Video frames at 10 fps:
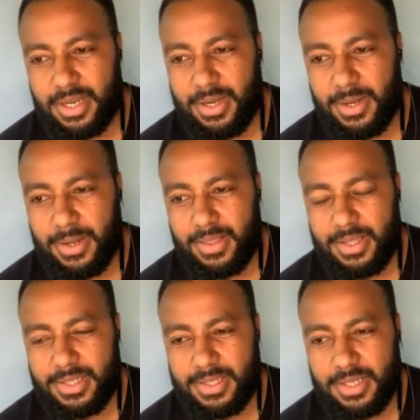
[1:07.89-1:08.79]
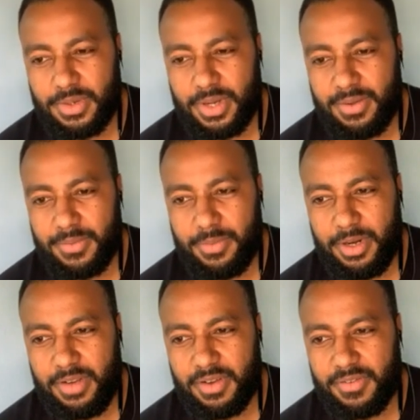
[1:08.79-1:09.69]
Uh, that's that's why I, I,
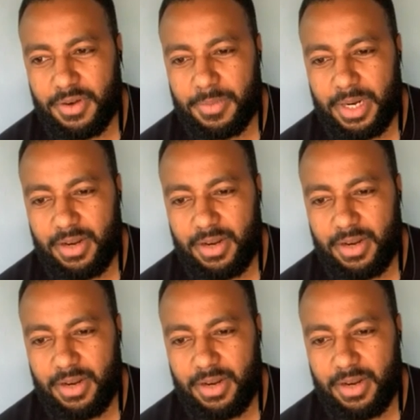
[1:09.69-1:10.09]
believe I found